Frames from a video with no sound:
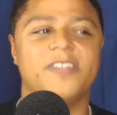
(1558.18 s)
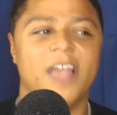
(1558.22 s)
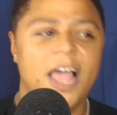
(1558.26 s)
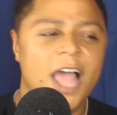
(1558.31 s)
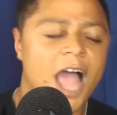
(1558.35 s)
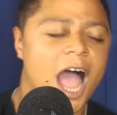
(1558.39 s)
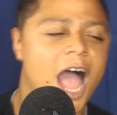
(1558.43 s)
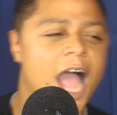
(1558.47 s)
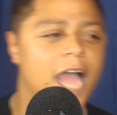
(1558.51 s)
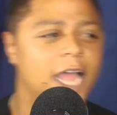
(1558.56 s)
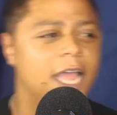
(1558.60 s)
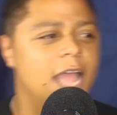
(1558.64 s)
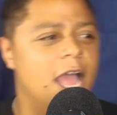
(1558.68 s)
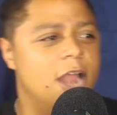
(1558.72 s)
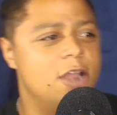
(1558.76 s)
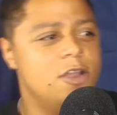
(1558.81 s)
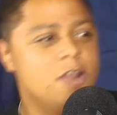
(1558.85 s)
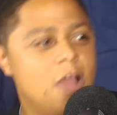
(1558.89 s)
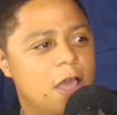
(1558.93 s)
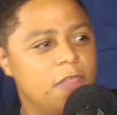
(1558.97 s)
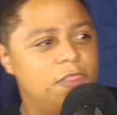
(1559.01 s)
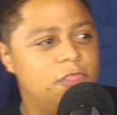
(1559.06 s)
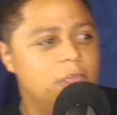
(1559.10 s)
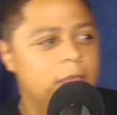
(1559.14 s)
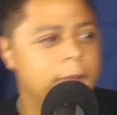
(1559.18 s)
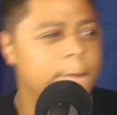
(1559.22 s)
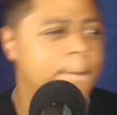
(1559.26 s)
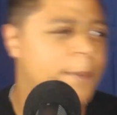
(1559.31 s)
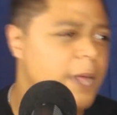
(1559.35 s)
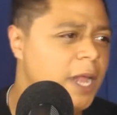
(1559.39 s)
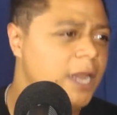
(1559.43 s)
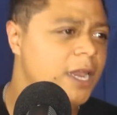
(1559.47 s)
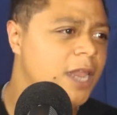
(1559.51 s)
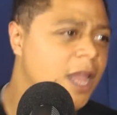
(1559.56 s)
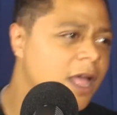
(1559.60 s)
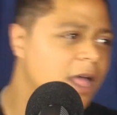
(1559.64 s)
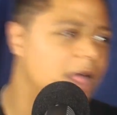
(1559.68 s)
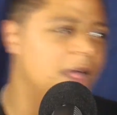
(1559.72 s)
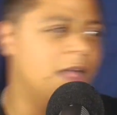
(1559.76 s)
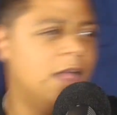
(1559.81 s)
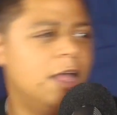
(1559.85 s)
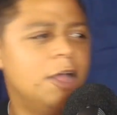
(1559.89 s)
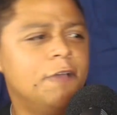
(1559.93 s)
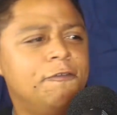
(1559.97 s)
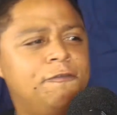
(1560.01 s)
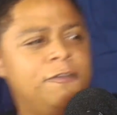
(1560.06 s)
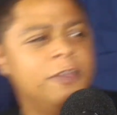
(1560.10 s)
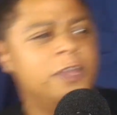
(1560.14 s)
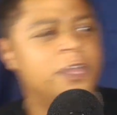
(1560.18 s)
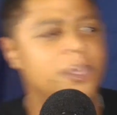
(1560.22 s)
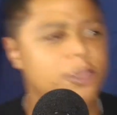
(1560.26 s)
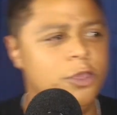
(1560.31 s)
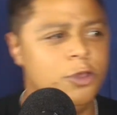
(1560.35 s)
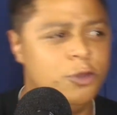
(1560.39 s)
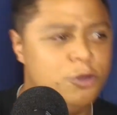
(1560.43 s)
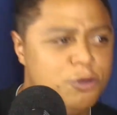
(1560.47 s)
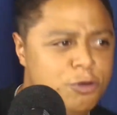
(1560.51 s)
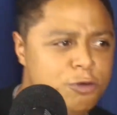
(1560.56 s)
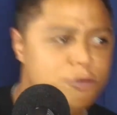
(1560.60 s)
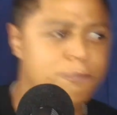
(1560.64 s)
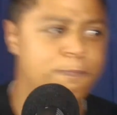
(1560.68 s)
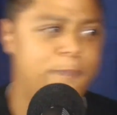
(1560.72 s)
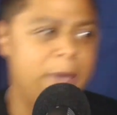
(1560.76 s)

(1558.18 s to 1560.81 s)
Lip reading: like, I got nothing but love for you,